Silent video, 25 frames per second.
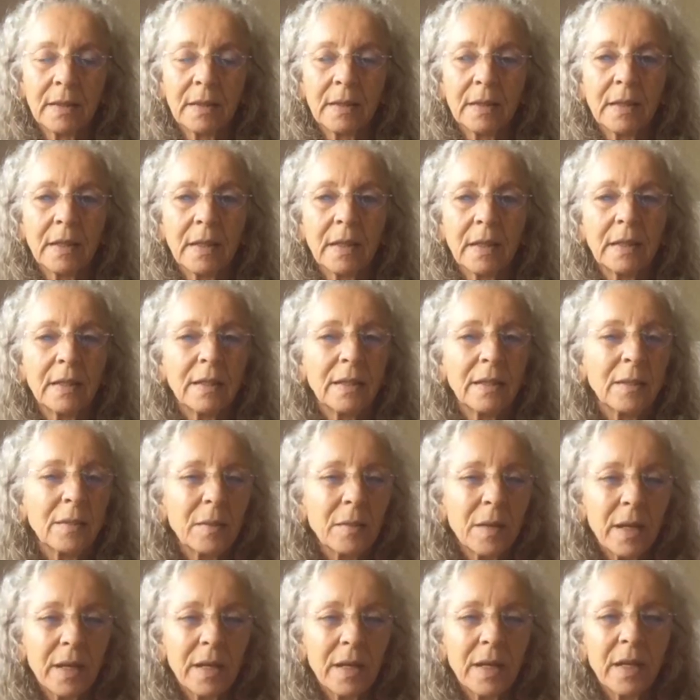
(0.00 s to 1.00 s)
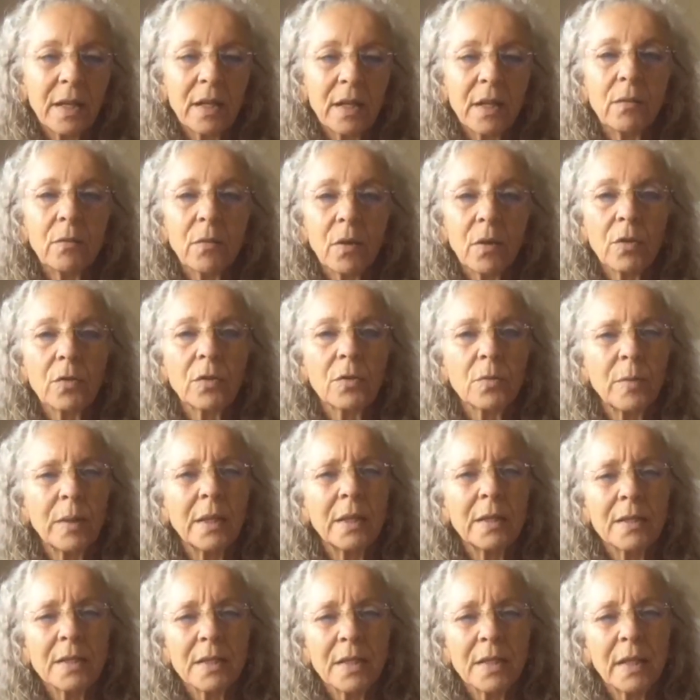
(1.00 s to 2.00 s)
And a healing rose
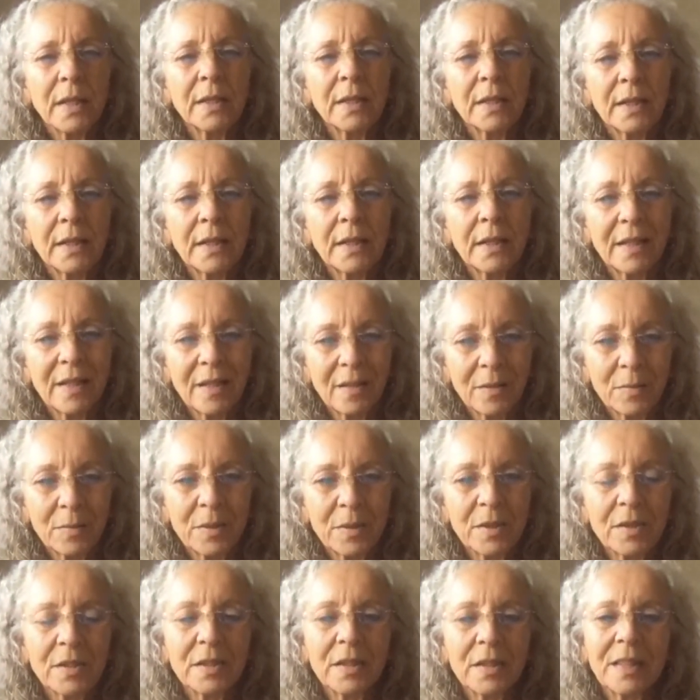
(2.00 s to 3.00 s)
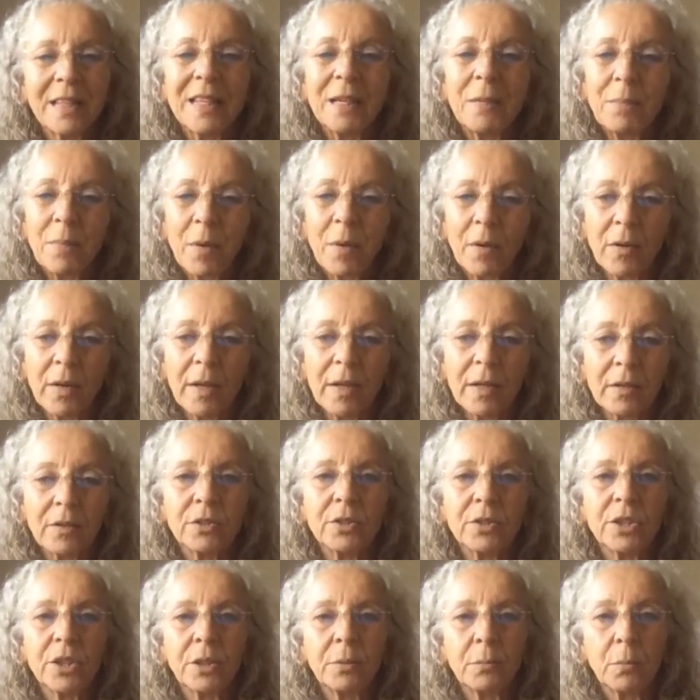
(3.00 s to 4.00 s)
means that it helps us to keep our
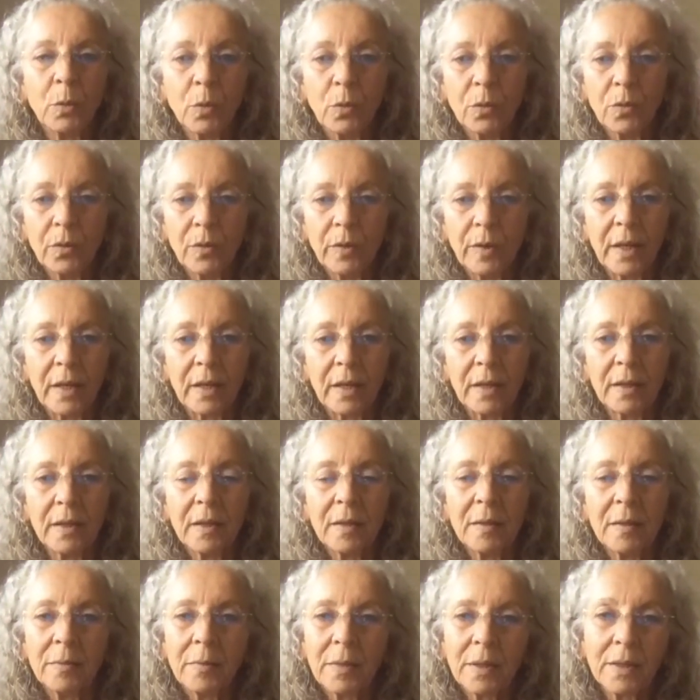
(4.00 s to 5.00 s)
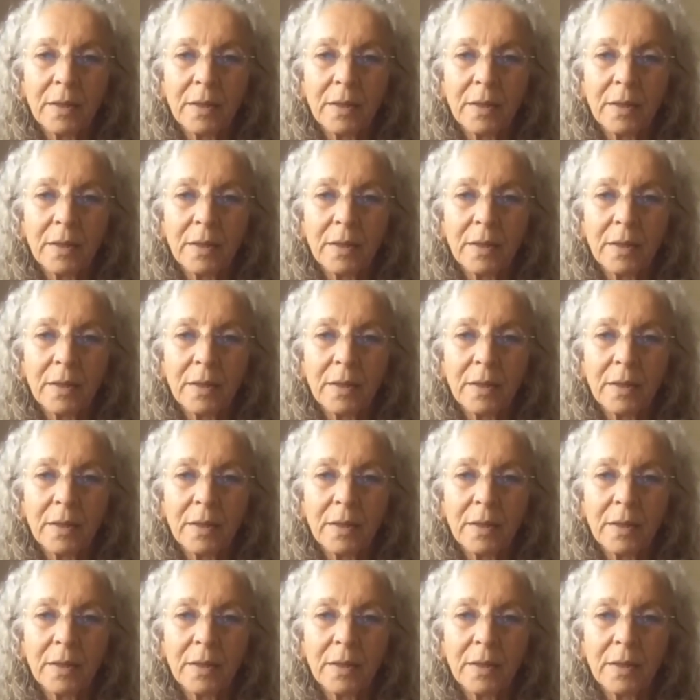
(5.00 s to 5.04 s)
energy moving, because